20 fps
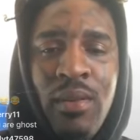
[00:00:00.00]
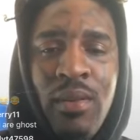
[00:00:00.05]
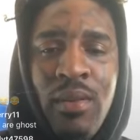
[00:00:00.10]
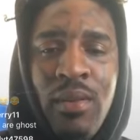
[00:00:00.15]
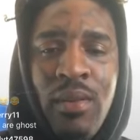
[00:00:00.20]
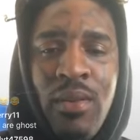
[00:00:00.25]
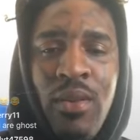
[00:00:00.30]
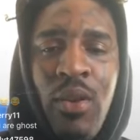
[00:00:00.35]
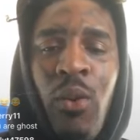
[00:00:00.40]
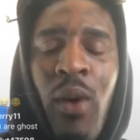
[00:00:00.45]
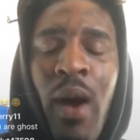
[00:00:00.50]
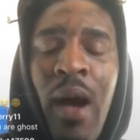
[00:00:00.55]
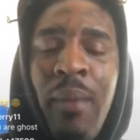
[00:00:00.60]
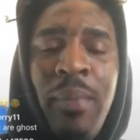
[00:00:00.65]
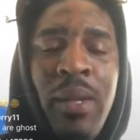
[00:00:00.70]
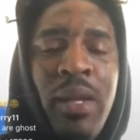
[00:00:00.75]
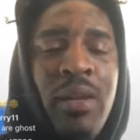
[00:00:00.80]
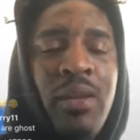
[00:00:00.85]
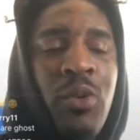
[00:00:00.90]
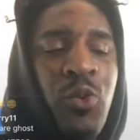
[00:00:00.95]
Yo, I
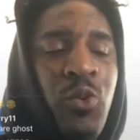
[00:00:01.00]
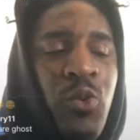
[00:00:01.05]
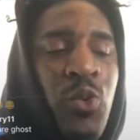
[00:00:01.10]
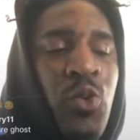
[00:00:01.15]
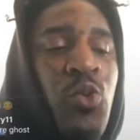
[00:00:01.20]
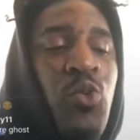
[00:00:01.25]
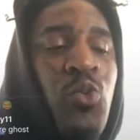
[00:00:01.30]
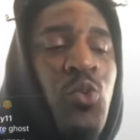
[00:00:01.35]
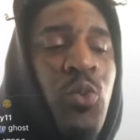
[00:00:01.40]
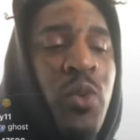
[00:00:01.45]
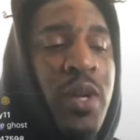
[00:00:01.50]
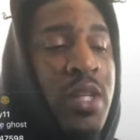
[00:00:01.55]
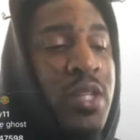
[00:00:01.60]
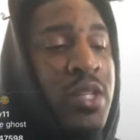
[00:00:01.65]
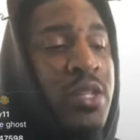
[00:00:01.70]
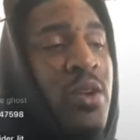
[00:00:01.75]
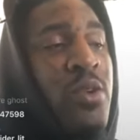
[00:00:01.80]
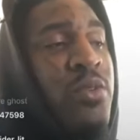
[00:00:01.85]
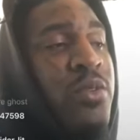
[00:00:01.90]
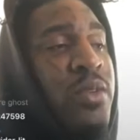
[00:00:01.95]
be in the room with
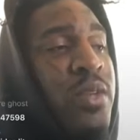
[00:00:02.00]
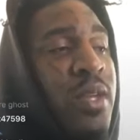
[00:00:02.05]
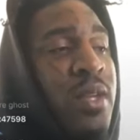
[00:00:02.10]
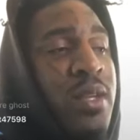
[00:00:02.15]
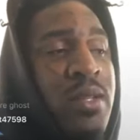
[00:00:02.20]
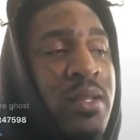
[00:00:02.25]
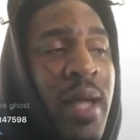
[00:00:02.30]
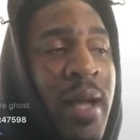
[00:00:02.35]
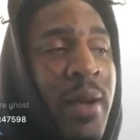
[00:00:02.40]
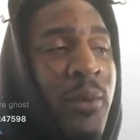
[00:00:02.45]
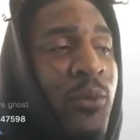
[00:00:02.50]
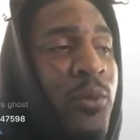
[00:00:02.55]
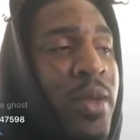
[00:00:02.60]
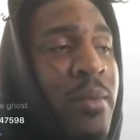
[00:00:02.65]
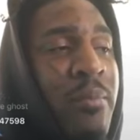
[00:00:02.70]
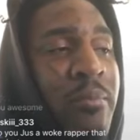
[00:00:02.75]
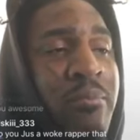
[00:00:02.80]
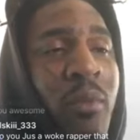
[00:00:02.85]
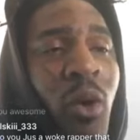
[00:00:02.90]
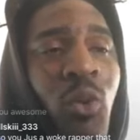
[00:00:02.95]
certain niggas that
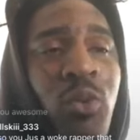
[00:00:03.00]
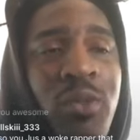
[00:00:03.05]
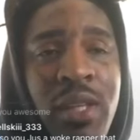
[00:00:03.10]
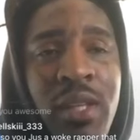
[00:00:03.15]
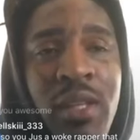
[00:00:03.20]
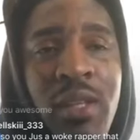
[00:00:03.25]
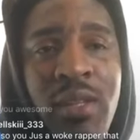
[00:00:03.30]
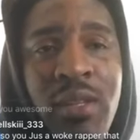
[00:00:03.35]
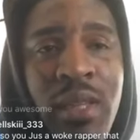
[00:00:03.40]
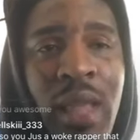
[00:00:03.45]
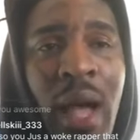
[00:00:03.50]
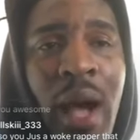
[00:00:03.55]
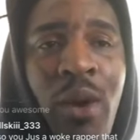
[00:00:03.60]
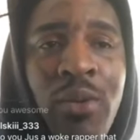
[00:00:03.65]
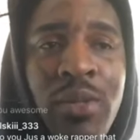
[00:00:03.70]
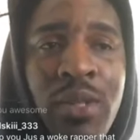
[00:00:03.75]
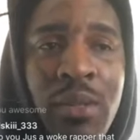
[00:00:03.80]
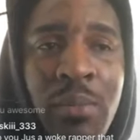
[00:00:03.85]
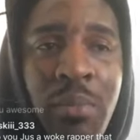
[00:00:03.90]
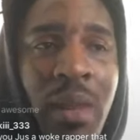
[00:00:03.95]
went
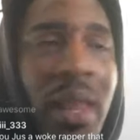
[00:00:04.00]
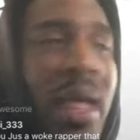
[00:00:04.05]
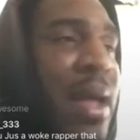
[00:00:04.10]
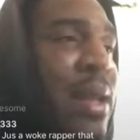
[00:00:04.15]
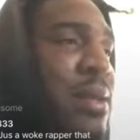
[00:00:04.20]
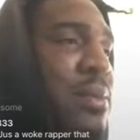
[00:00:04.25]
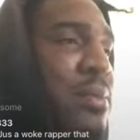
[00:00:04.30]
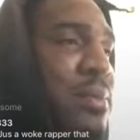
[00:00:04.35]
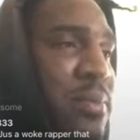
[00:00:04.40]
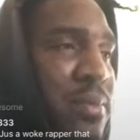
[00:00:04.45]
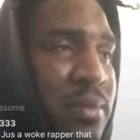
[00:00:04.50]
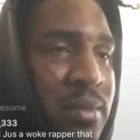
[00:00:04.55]
multi-thousand platinum.